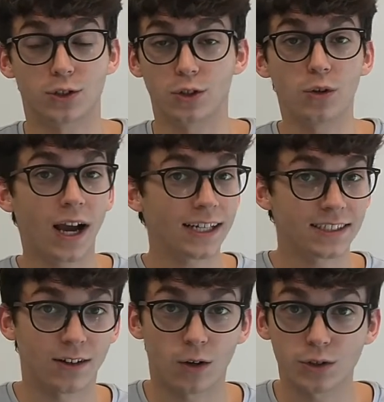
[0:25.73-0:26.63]
So you
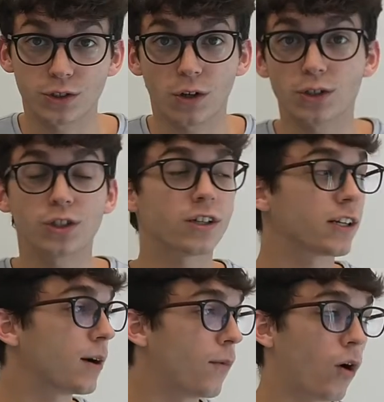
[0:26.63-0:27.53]
guys in All Stars, you're going
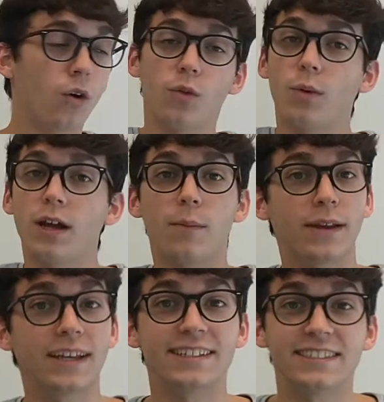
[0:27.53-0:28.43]
to come all the way up
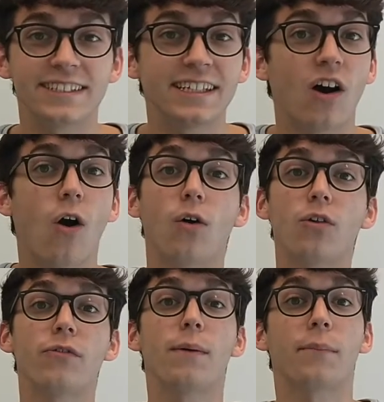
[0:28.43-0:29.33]
and get to see
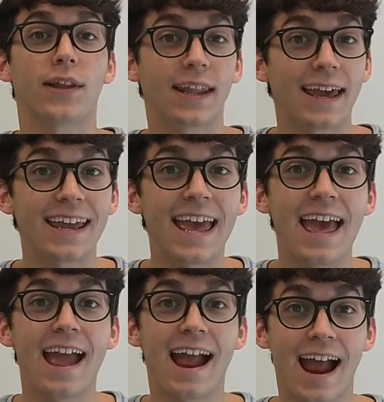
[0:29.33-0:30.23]
all of it play
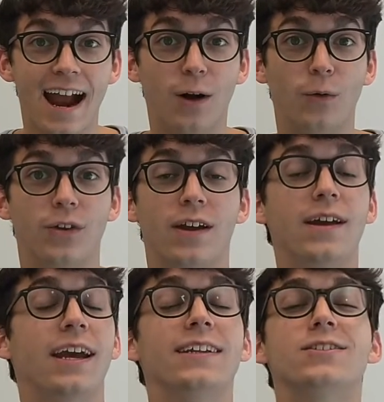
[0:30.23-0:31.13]
out
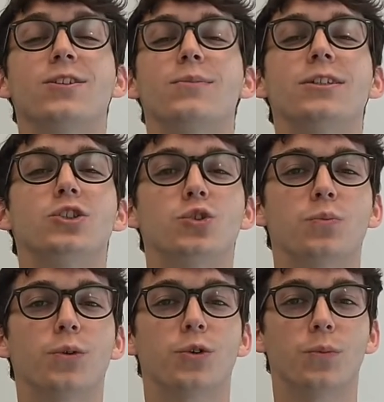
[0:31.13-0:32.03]
and it's going to be
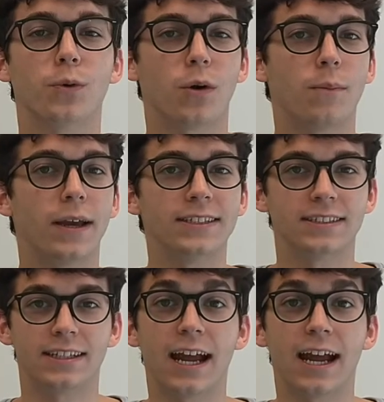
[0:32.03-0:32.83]
super duper amazing.